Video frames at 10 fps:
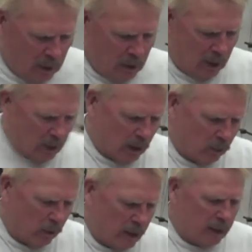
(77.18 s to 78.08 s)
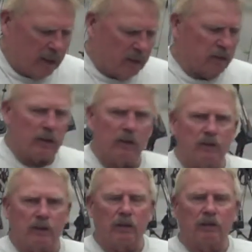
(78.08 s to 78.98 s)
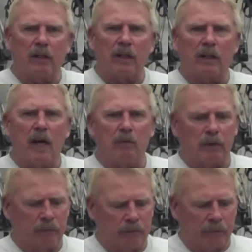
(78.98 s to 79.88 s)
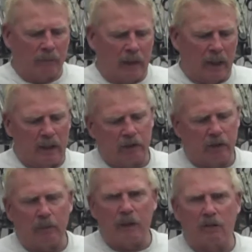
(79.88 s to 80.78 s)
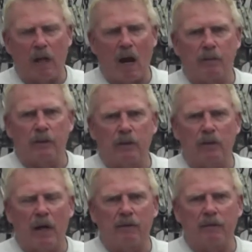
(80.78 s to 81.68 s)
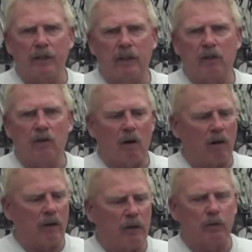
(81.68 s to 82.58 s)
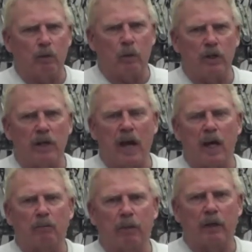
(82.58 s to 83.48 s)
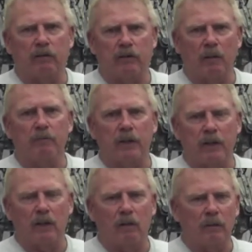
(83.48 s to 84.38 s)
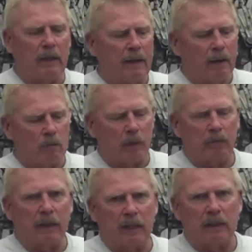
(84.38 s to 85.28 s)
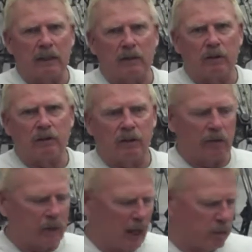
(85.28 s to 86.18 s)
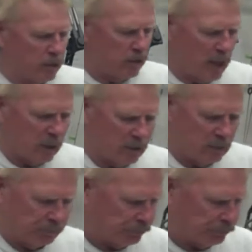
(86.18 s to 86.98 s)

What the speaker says: Another way is a good still shot camera. And some of these cameras do have a video card in them to where you can play some video, but mainly they're still camera shots.